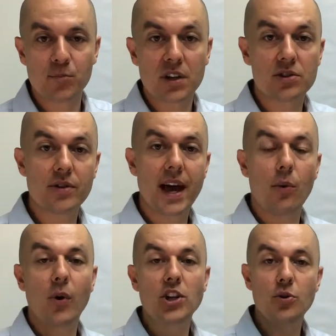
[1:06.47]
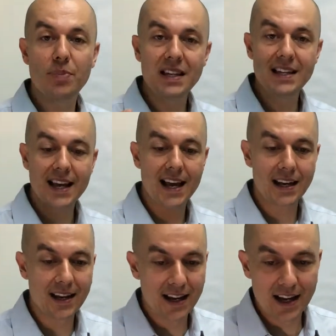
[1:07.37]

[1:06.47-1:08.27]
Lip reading: so that when you begin,